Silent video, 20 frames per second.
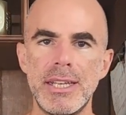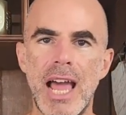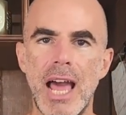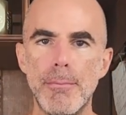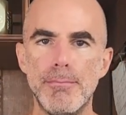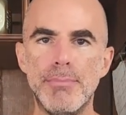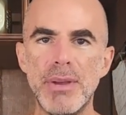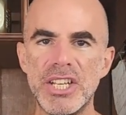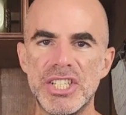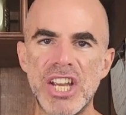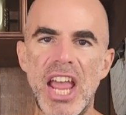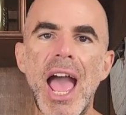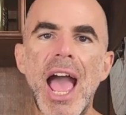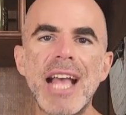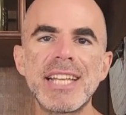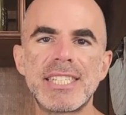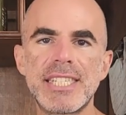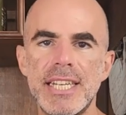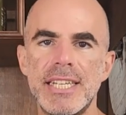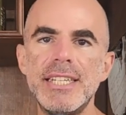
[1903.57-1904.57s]
not bitch
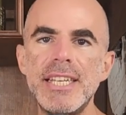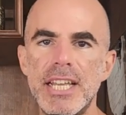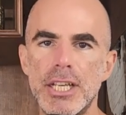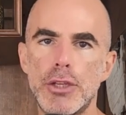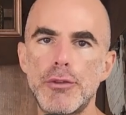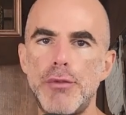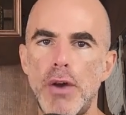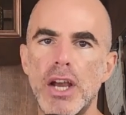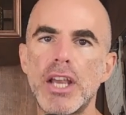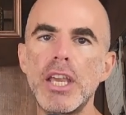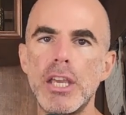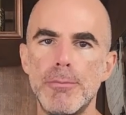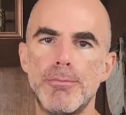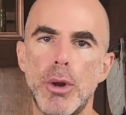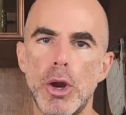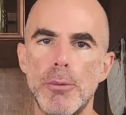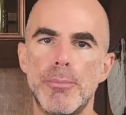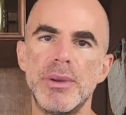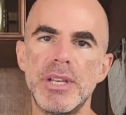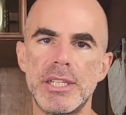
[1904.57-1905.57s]
acidness fucking
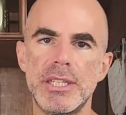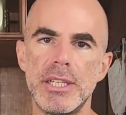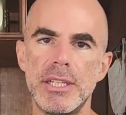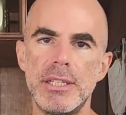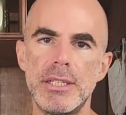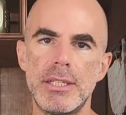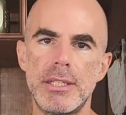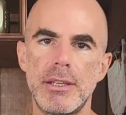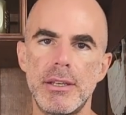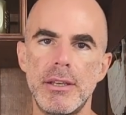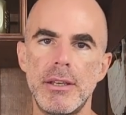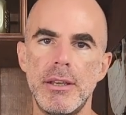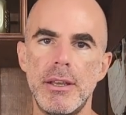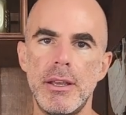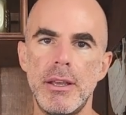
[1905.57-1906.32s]
purposes,